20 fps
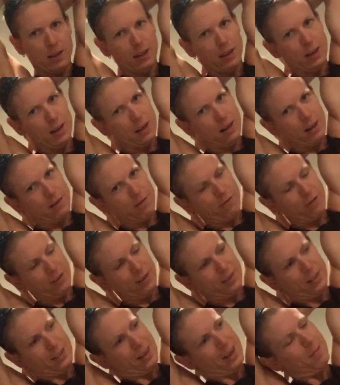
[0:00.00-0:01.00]
Lean it in for a
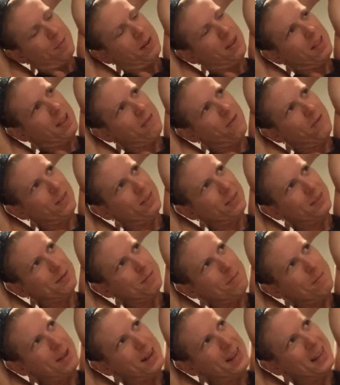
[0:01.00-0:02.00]
side bend. That feels
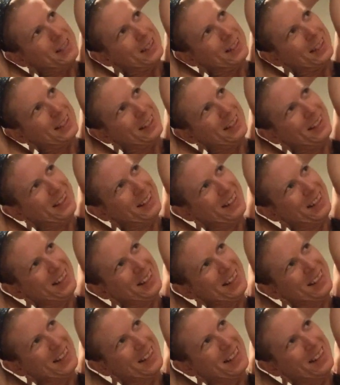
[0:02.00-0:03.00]
amazing.
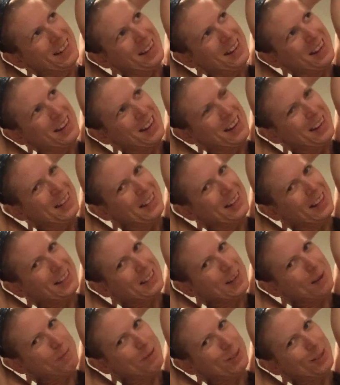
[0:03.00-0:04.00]
Take
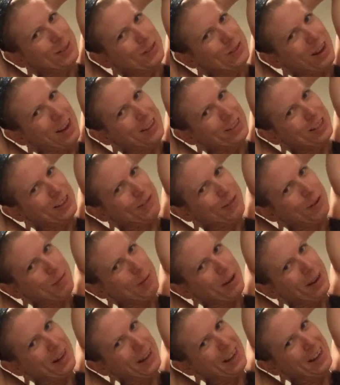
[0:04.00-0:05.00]
time to stretch,
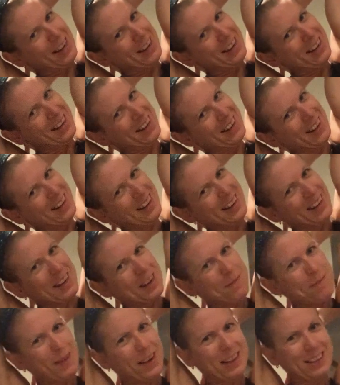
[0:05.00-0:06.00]
everybody.
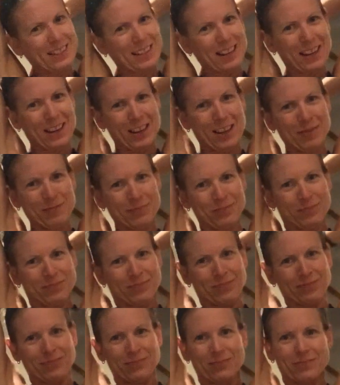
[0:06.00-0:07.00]
Come back center.
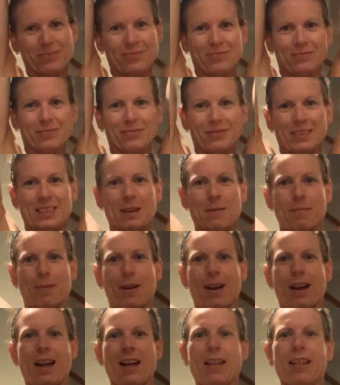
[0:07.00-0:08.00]
Deep
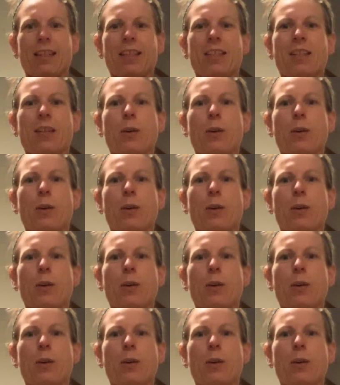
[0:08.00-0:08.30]
breath.